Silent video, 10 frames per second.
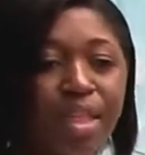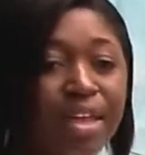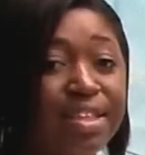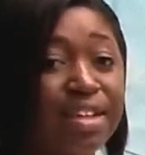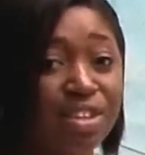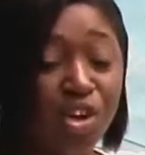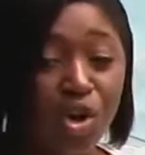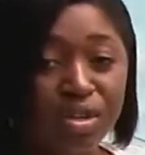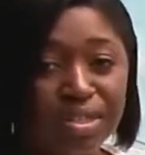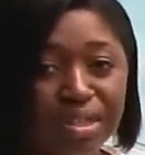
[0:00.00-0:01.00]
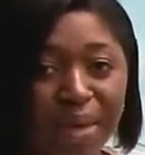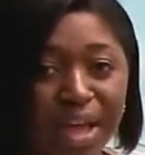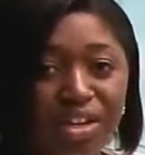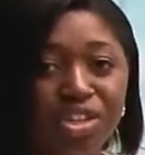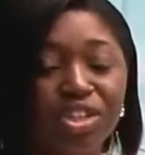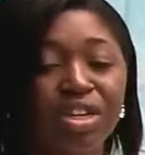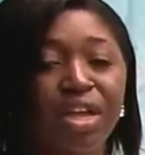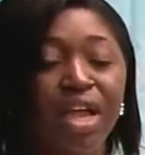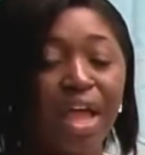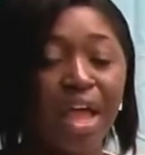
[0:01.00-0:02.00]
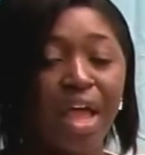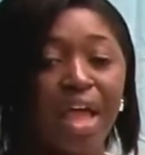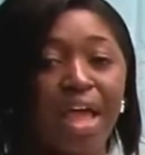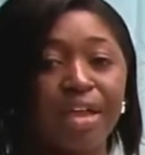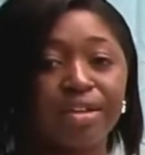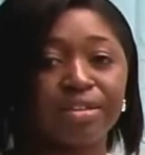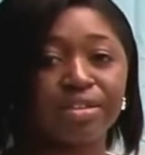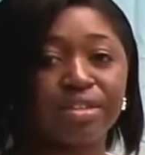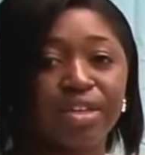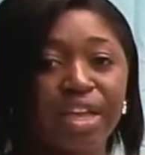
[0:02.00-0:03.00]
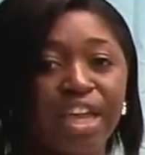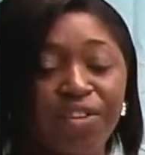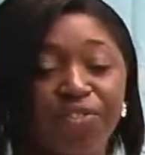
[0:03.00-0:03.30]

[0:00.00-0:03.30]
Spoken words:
doesn't cost much, and if